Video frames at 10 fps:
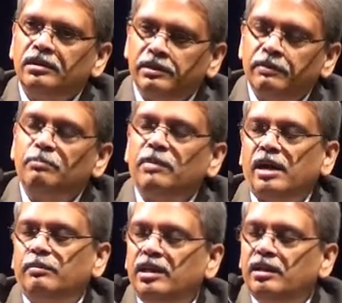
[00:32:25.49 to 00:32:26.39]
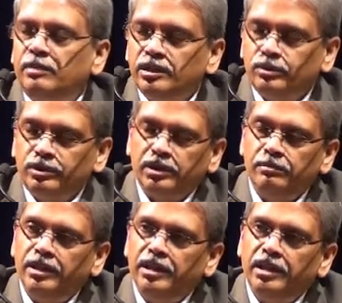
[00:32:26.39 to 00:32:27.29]
driven primarily by
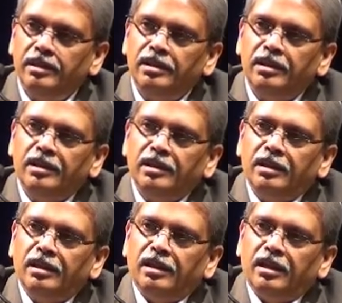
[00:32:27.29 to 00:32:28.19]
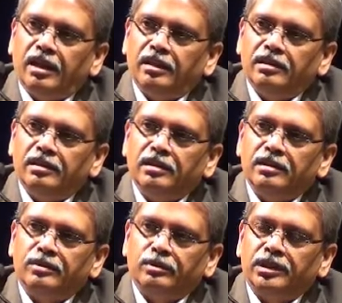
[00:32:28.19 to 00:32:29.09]
social media and
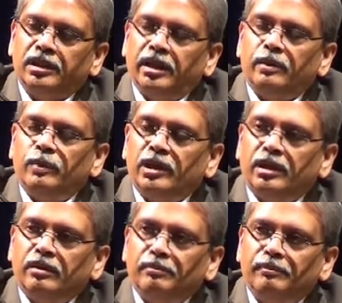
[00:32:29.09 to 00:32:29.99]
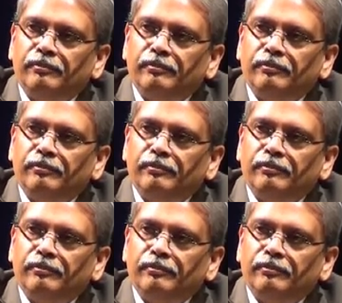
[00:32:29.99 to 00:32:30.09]
social networking.